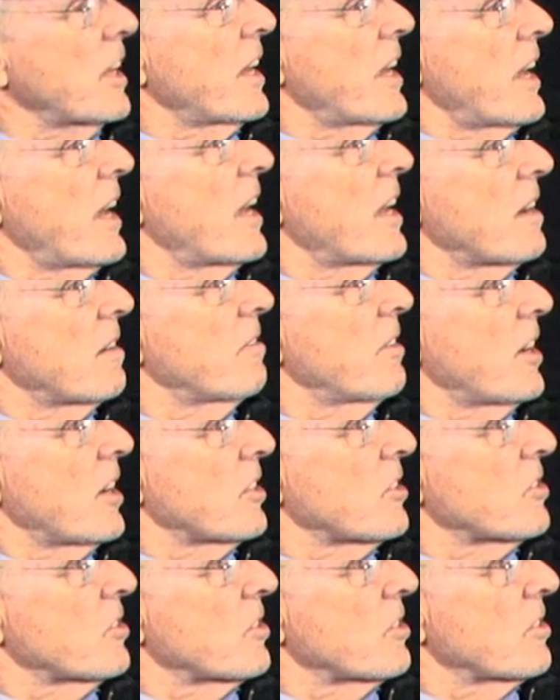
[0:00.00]
ahead of
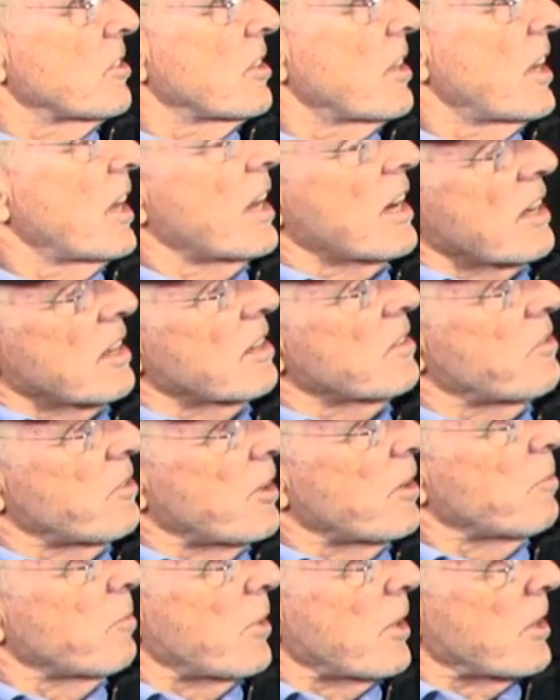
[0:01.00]
us, ahead of the
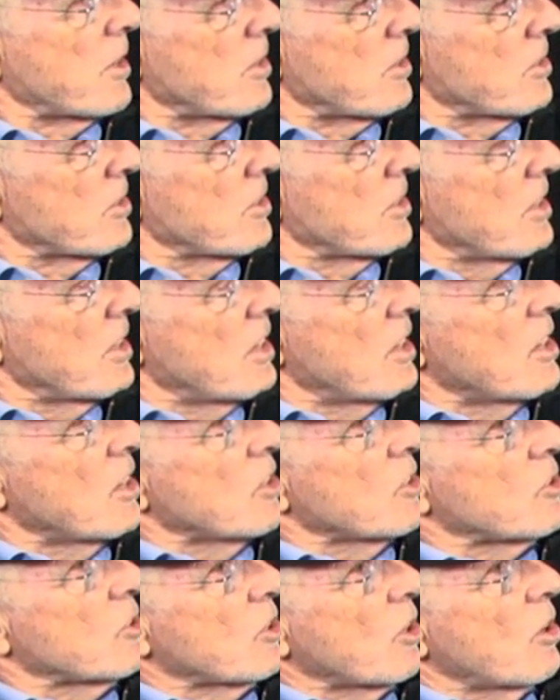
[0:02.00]
filmmakers.
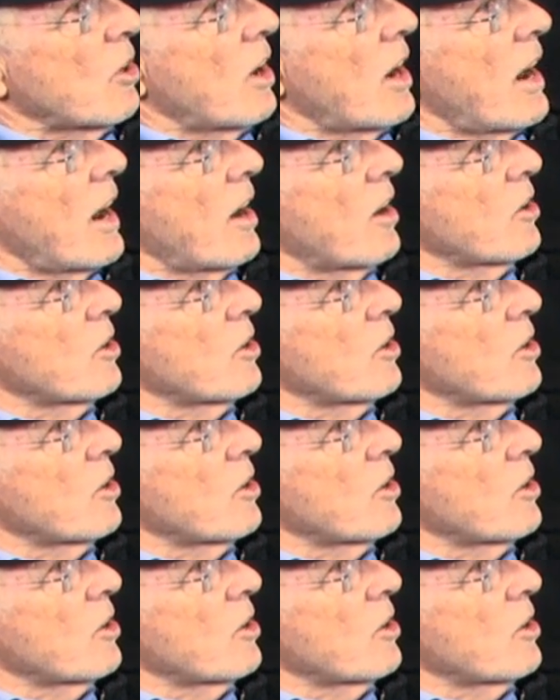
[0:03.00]
So how